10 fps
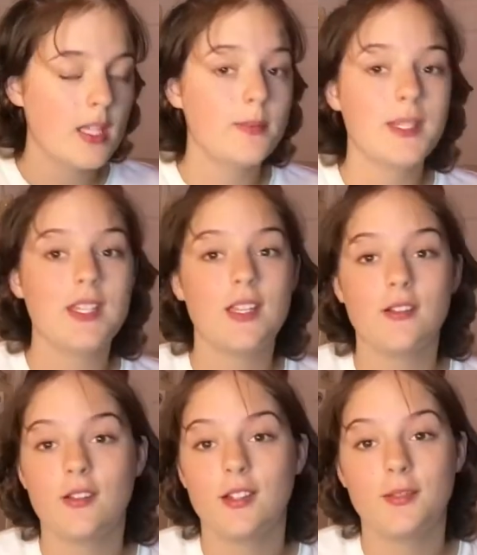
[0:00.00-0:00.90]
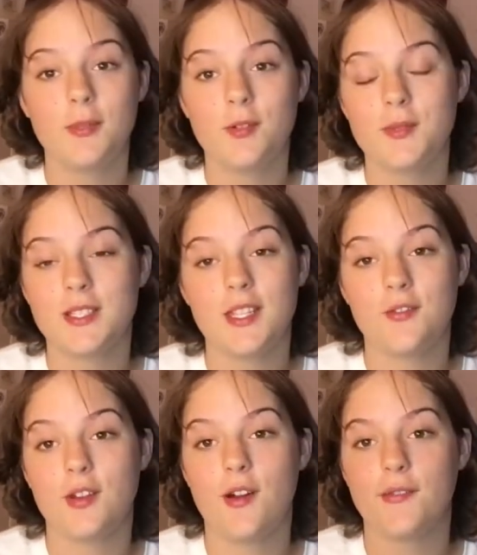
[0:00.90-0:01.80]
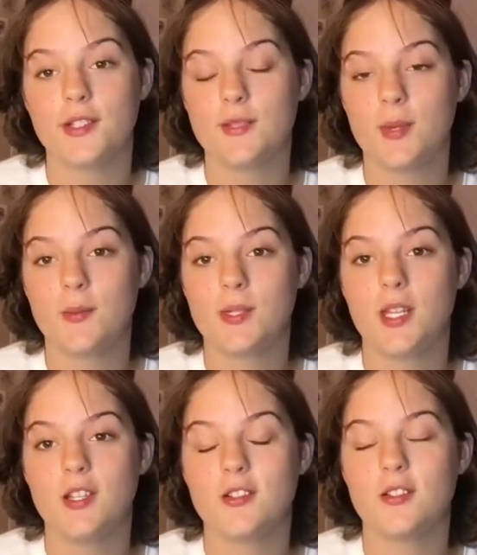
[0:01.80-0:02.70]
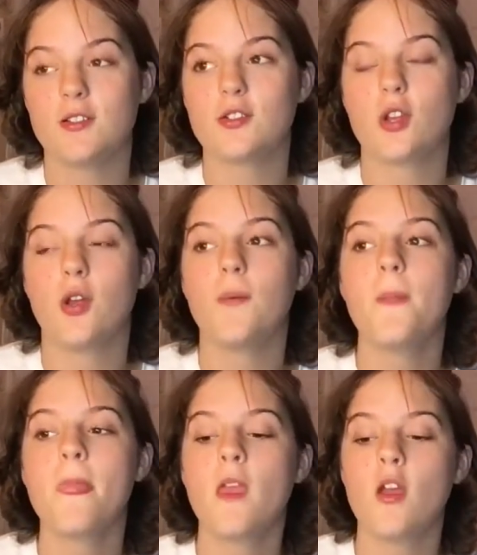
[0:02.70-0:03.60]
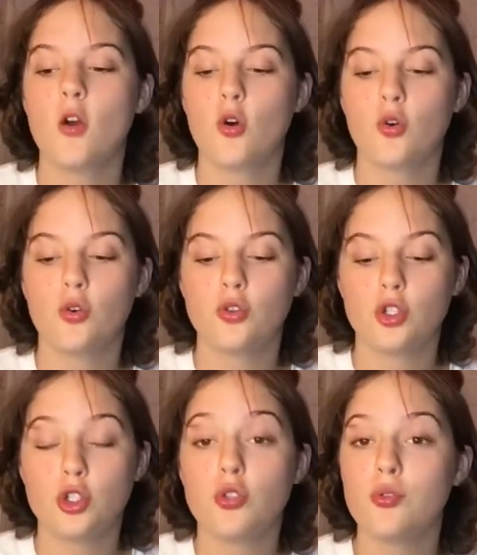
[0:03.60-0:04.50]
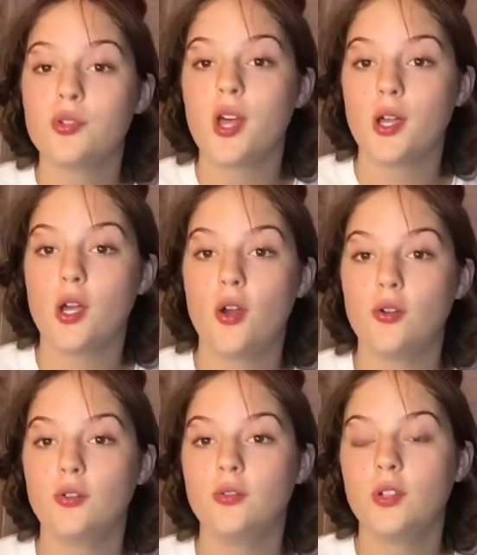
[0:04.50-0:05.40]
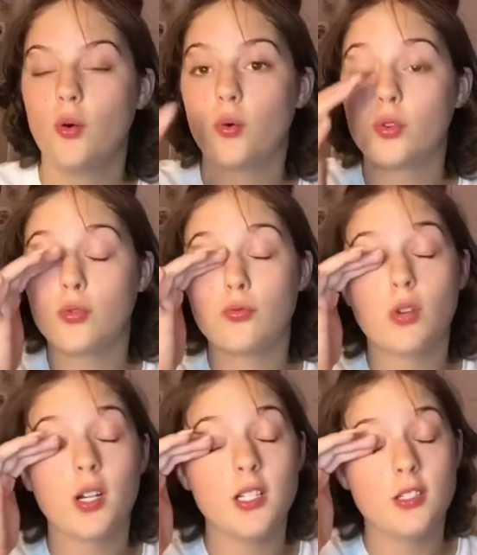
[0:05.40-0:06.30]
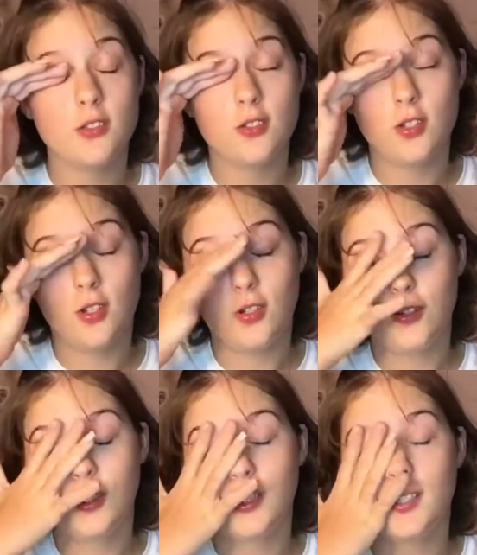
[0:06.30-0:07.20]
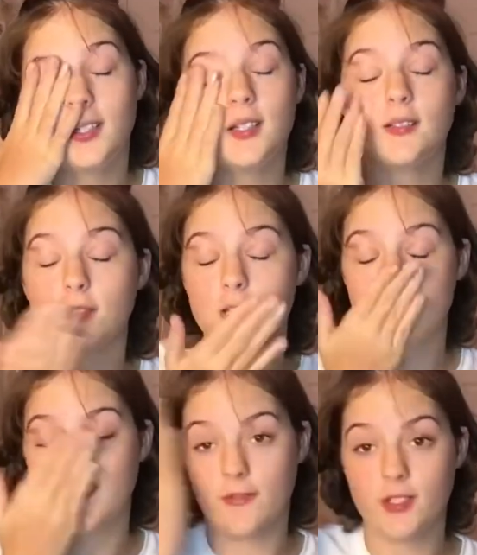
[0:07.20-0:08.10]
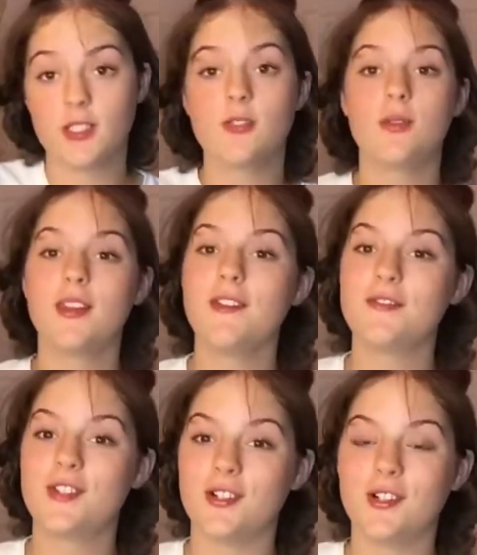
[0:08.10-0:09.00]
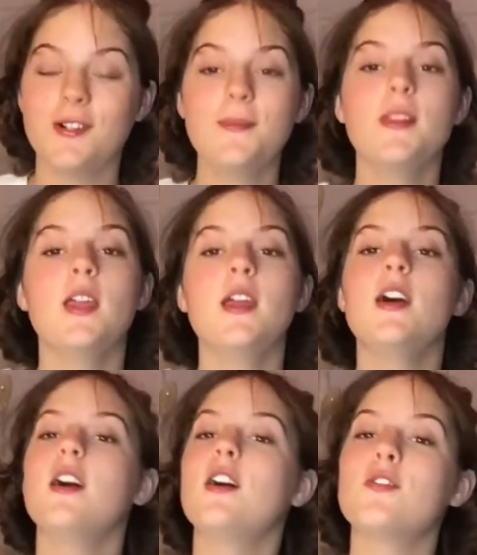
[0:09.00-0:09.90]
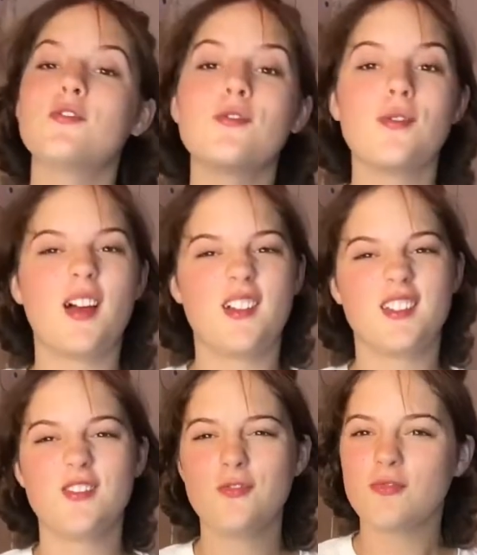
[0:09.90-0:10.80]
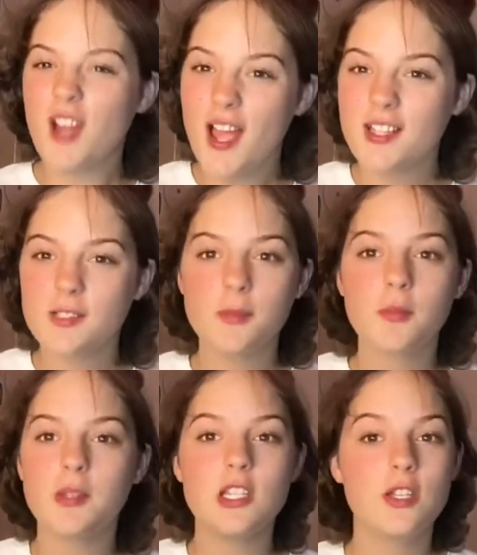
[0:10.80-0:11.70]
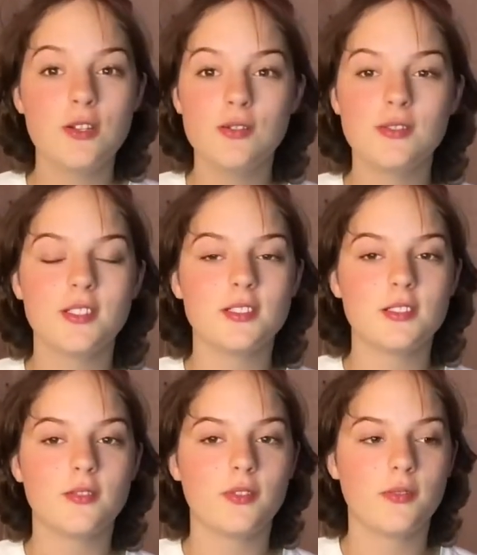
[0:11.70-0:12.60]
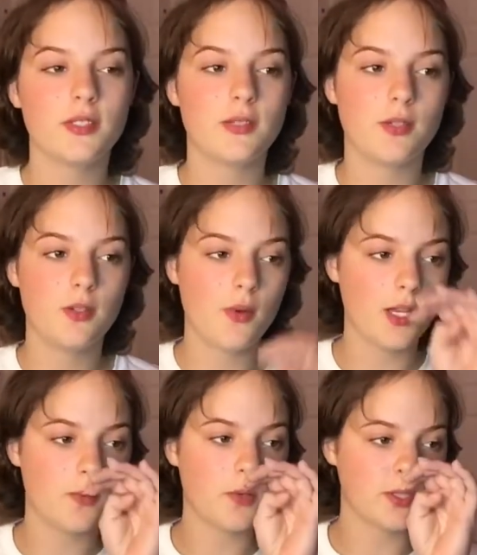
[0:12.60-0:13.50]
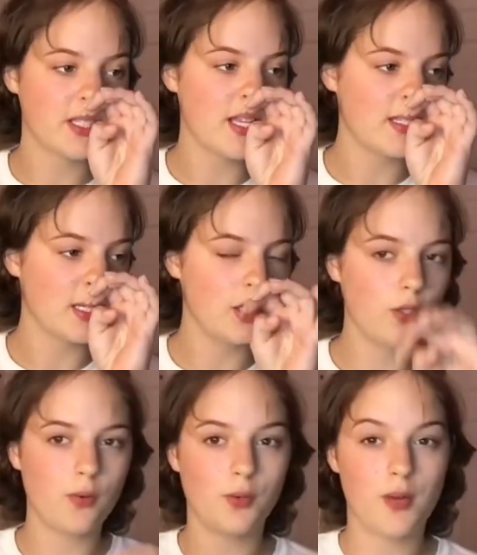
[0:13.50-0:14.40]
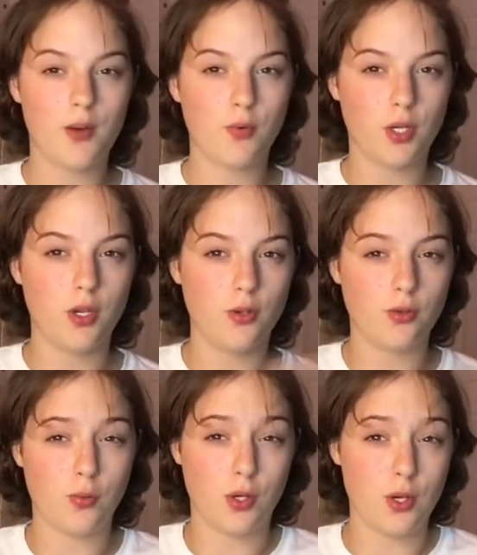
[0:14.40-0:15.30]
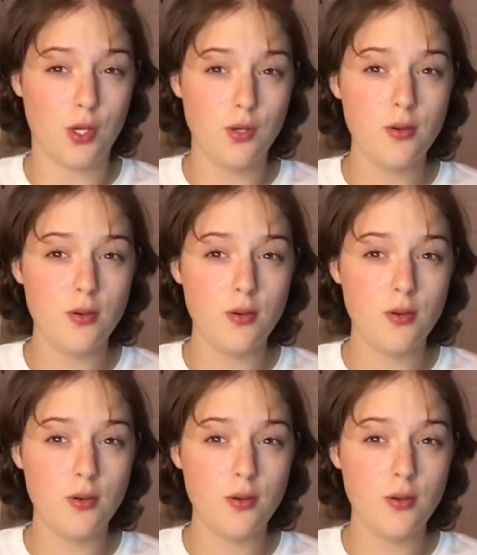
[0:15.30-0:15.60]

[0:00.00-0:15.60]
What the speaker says: been almost a year and a half since my invitation, so the shoes that I own, the right shoe, which is obviously the one that I've got, are all like not wrecked but been used and stuff. And obviously when you wear your prosthetic, you don't want to wear one used, one new,